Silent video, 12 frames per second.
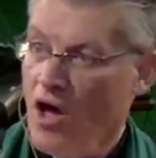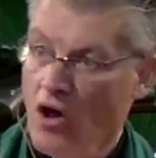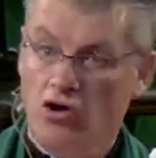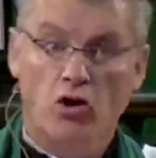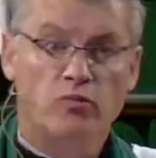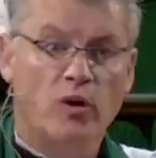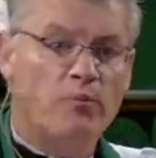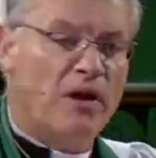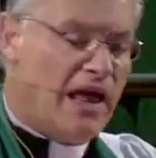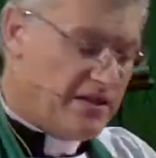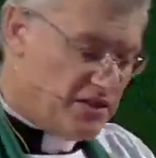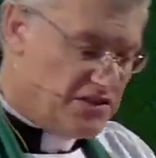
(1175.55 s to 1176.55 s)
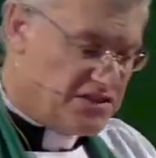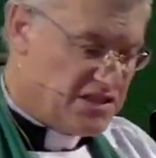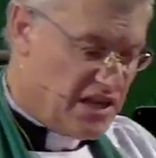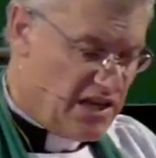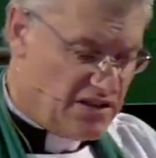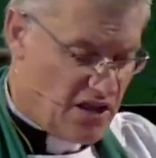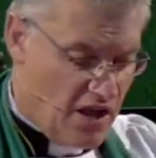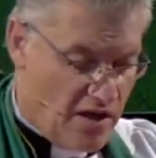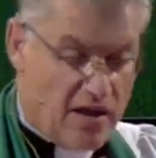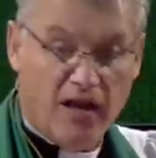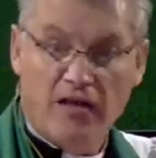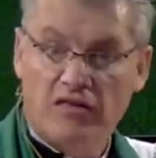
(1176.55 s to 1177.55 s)
Or could we be like the seed that,
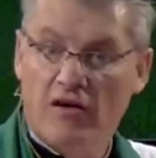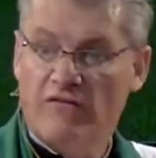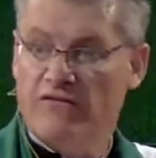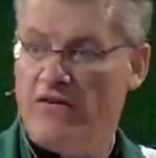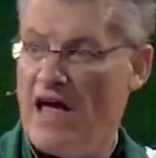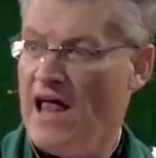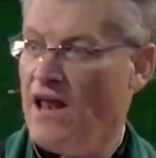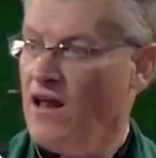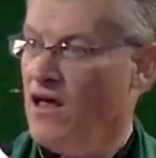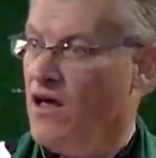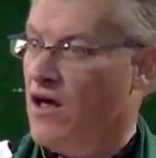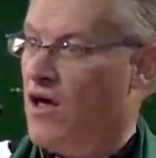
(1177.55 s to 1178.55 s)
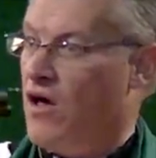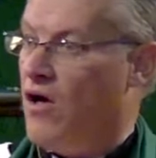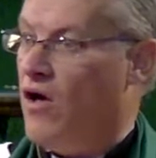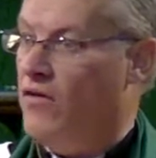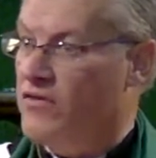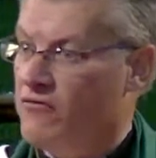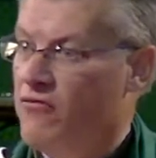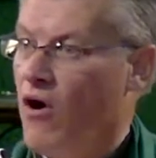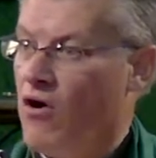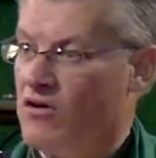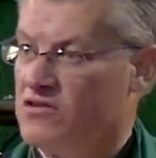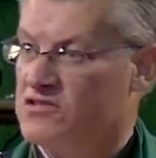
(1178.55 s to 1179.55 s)
that fell on the
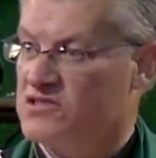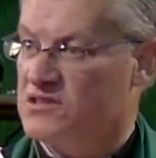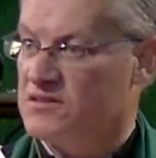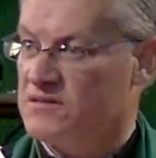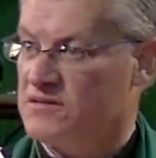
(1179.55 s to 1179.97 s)
rocks.